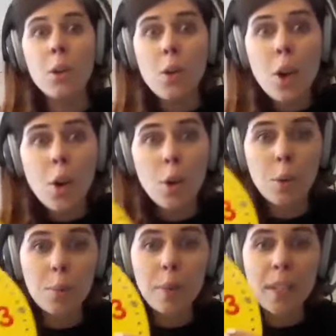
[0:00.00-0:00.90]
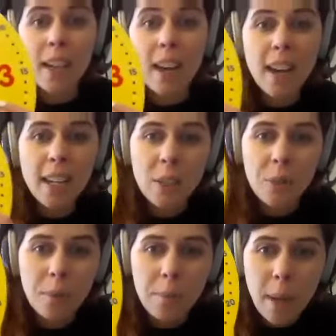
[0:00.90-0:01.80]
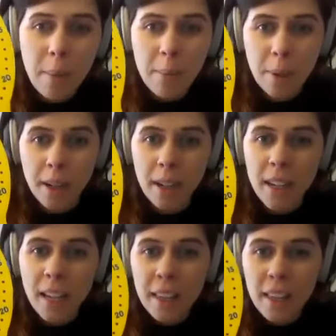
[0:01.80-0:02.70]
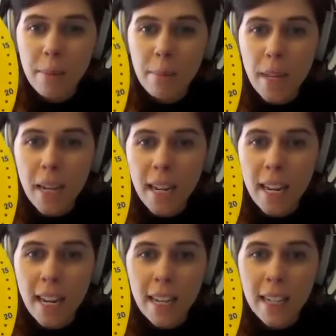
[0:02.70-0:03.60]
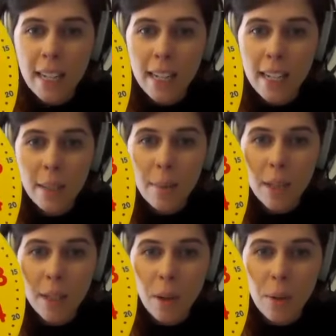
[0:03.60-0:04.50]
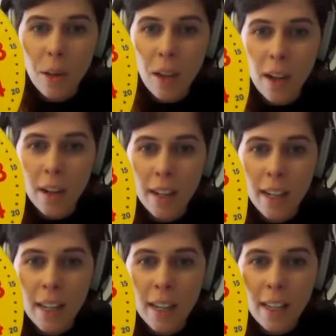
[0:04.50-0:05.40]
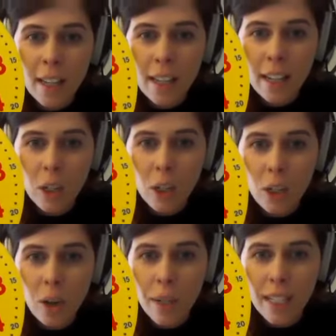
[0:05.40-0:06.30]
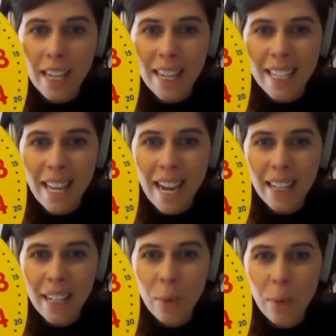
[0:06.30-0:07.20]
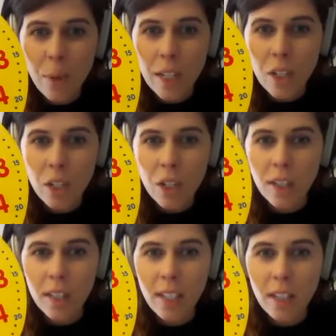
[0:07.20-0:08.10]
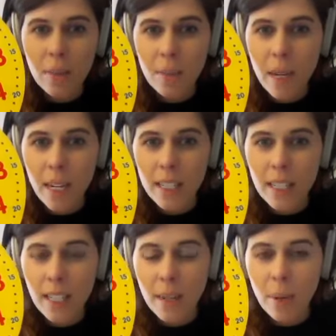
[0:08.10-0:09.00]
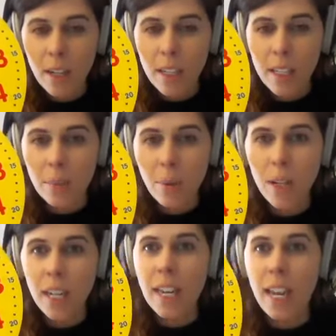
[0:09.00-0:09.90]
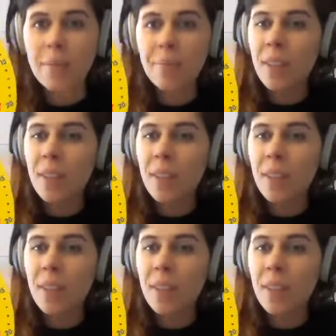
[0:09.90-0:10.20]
No, because remember, the minute hand needs to be so long that it can show us exactly which little minute tick mark it's pointing at.